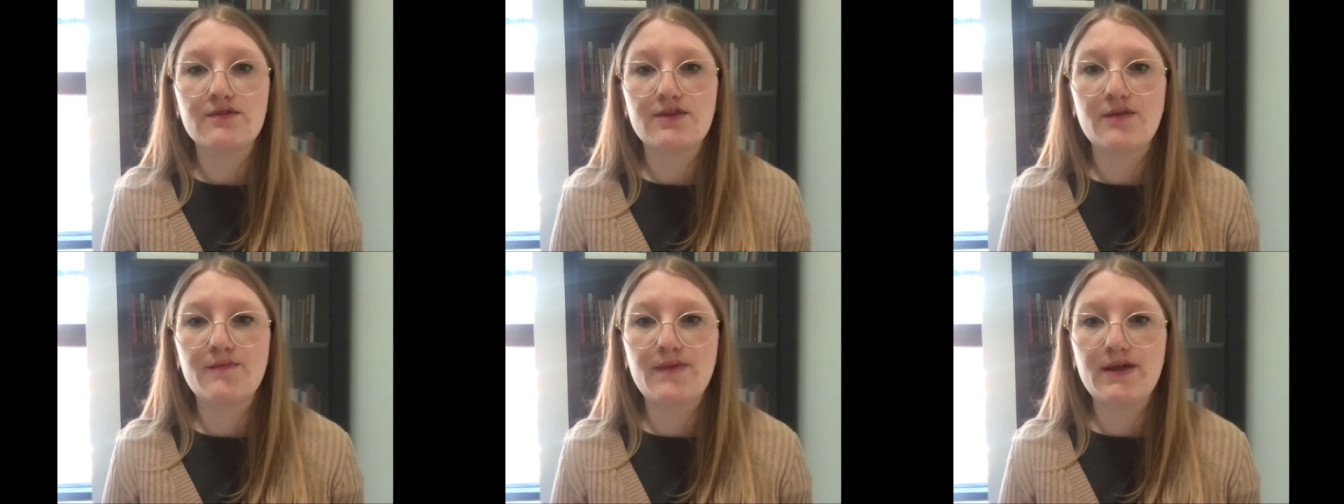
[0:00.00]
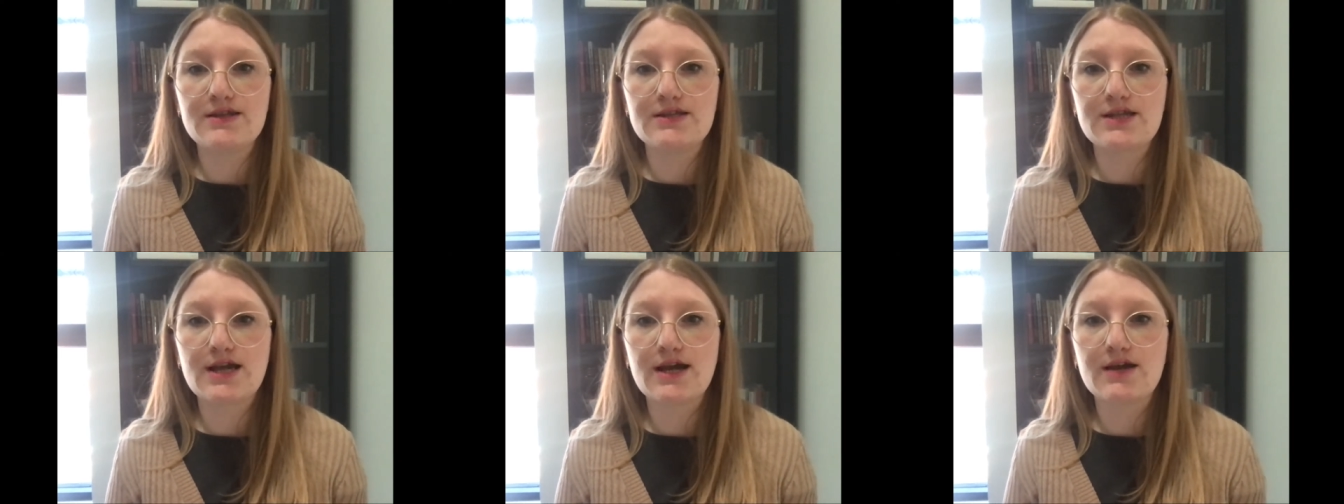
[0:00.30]
they
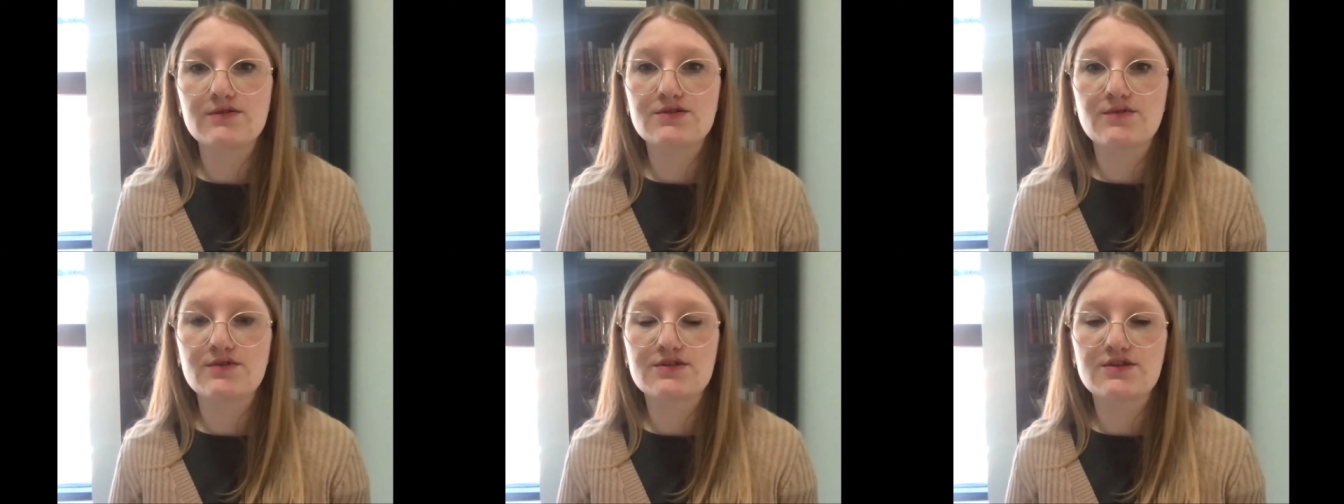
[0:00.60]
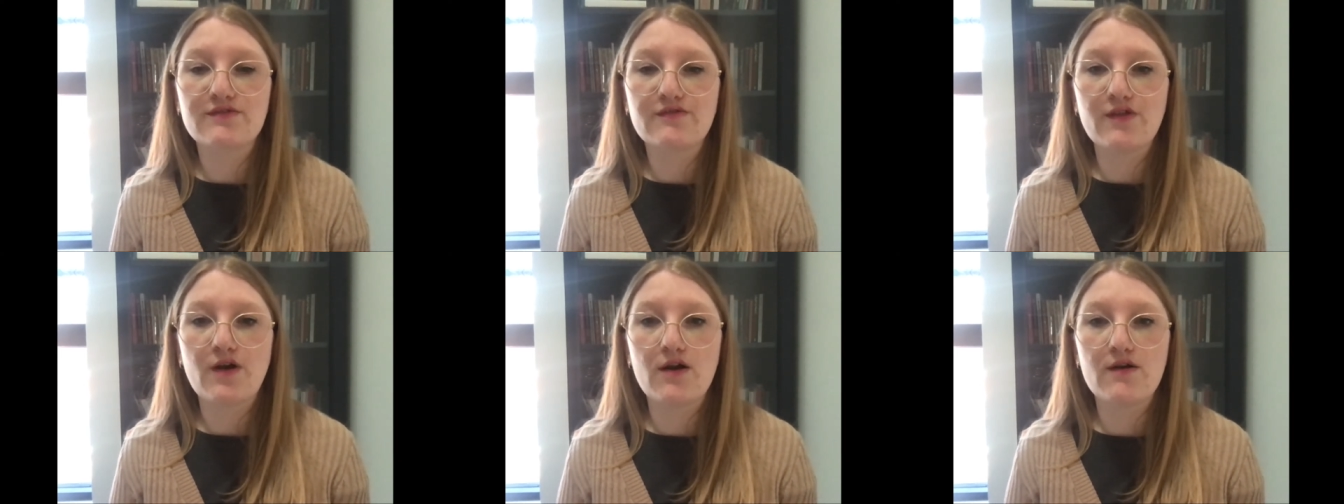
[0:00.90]
bend down towards the
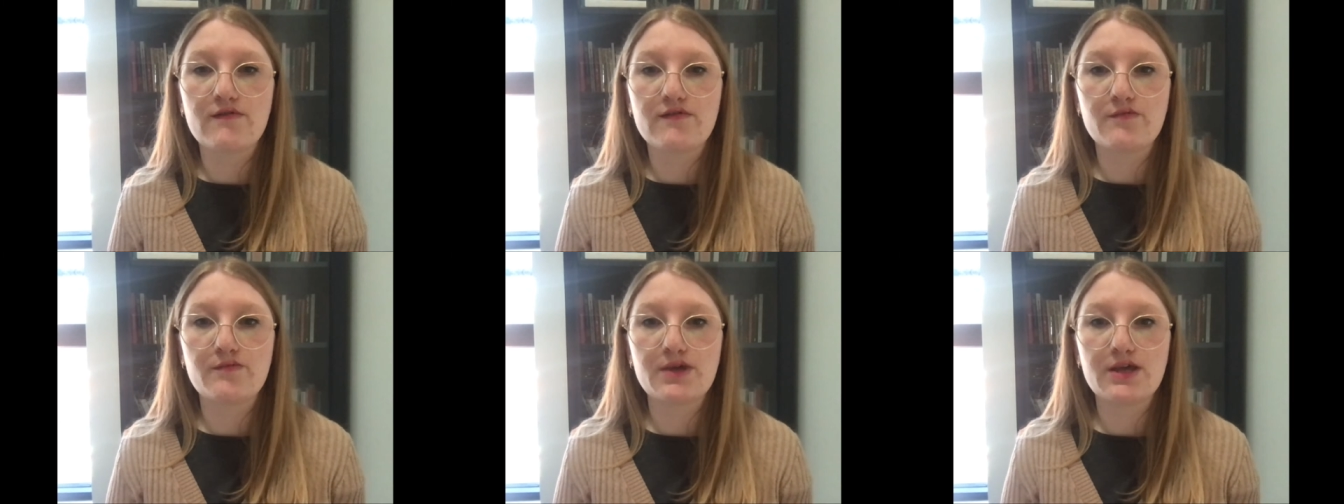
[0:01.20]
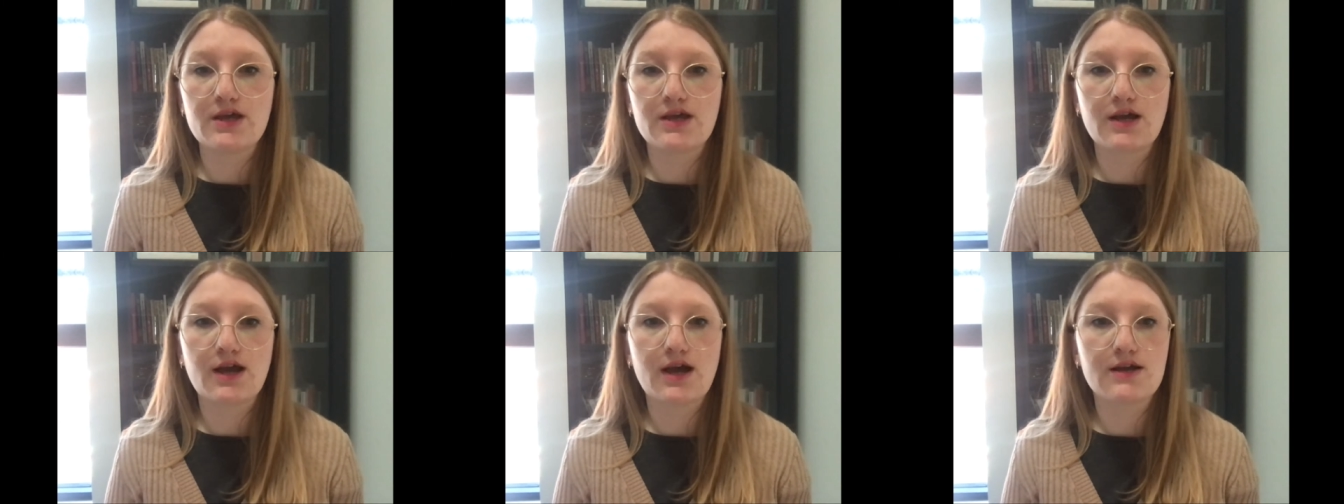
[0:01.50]
floor of the
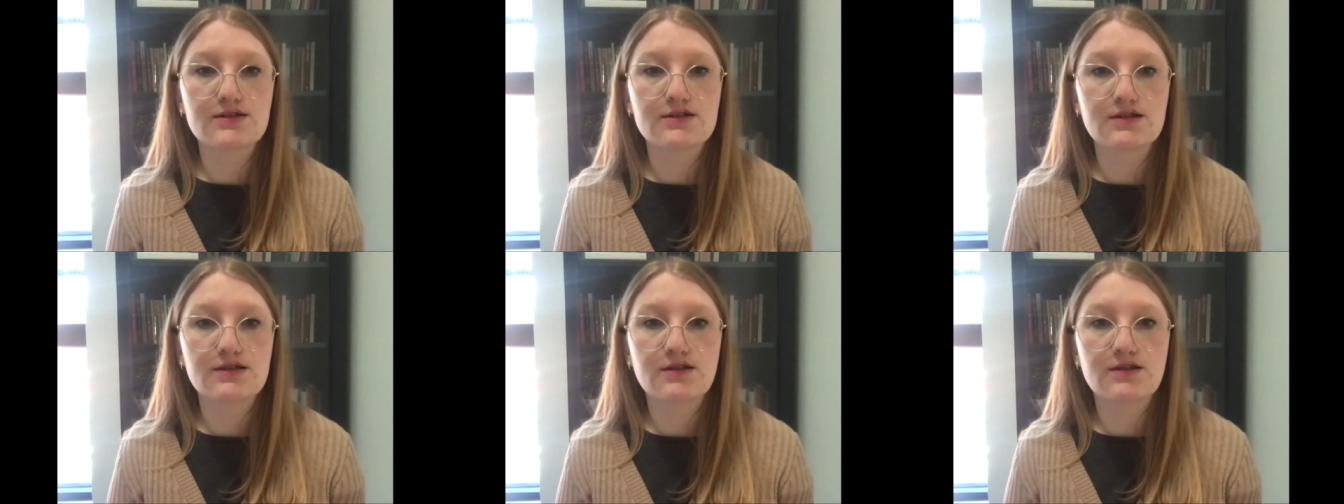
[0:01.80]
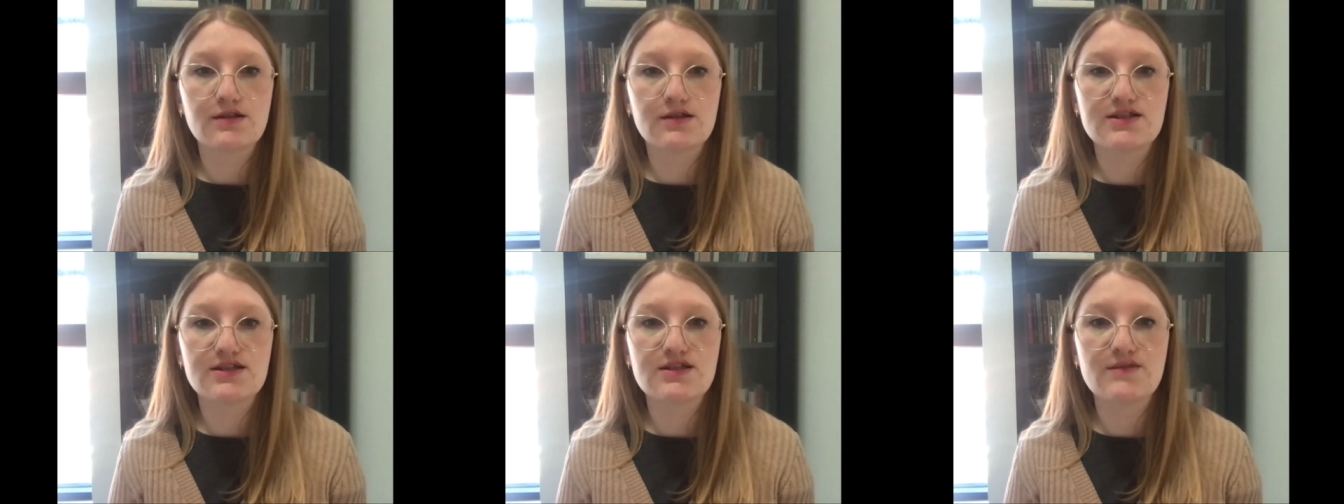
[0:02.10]
beer garden,
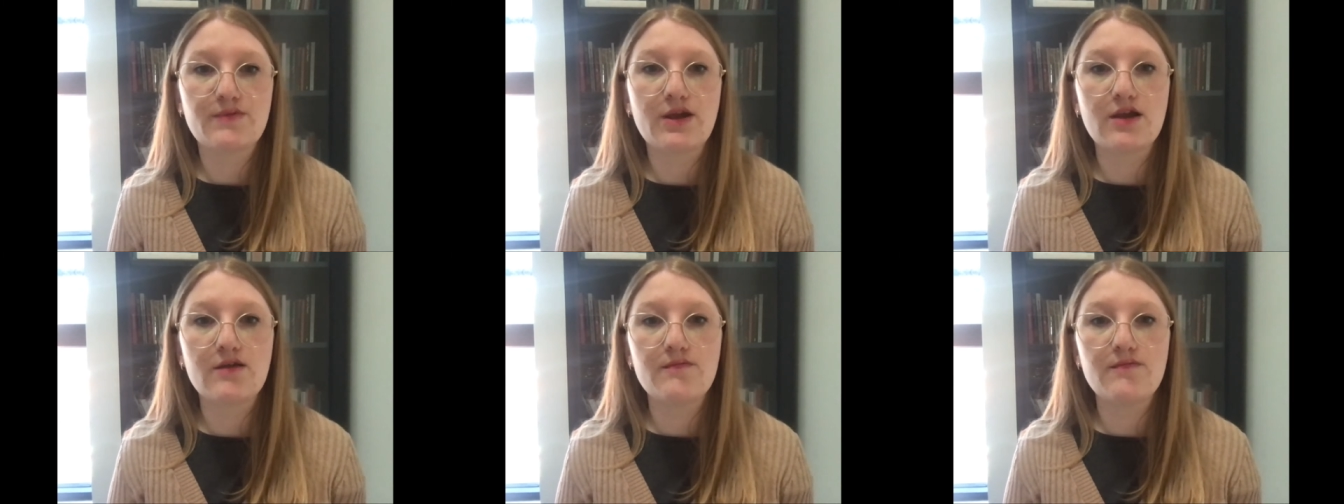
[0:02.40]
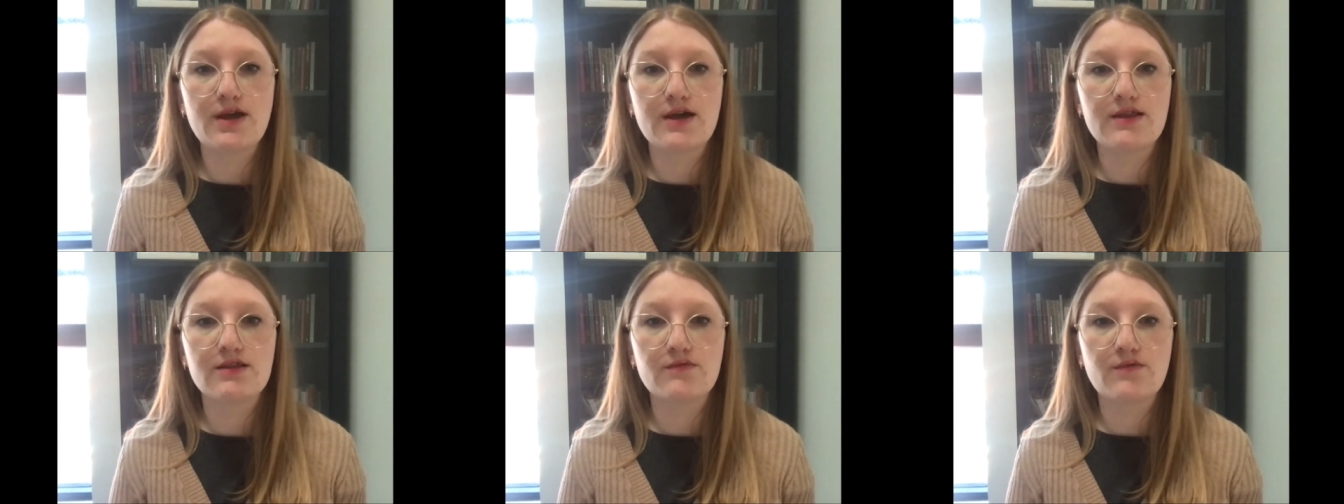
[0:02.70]
disappearing
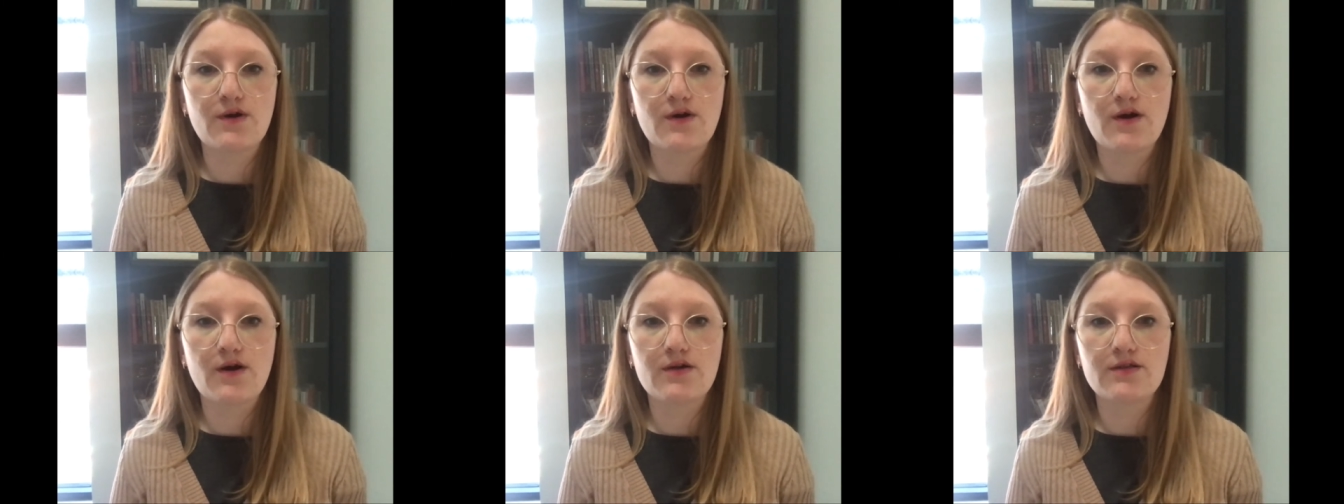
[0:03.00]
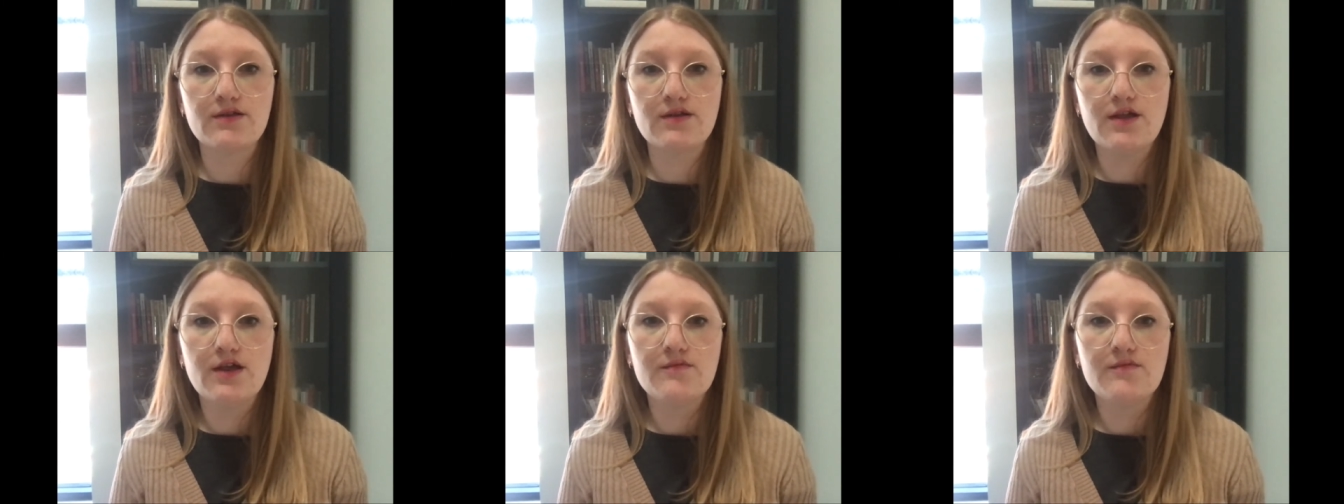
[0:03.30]
behind the wall,